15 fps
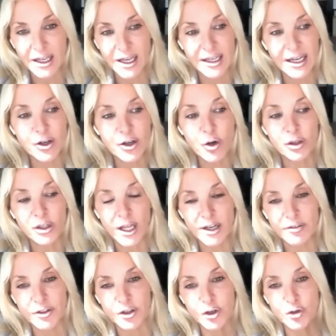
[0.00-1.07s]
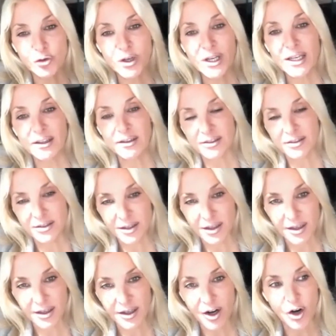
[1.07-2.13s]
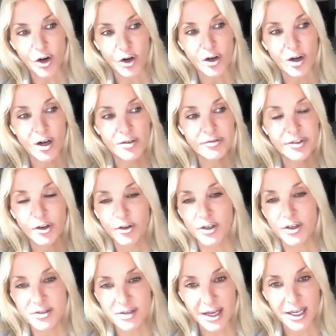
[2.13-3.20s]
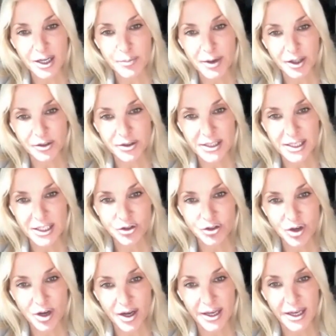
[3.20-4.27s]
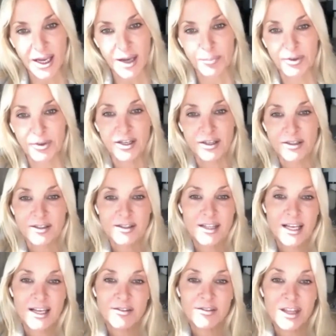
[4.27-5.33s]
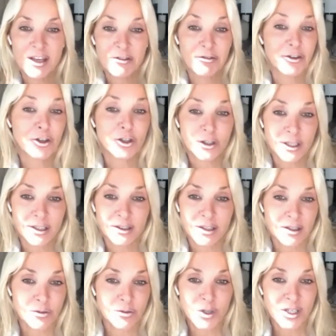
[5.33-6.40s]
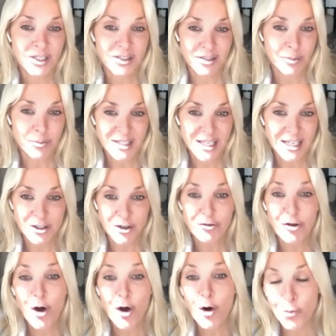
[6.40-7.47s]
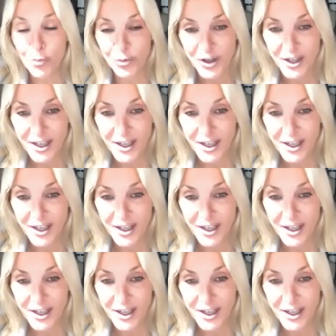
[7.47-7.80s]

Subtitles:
And I know a lot of the Greeks are very excited about THI because they feel it does bring some sense of hope.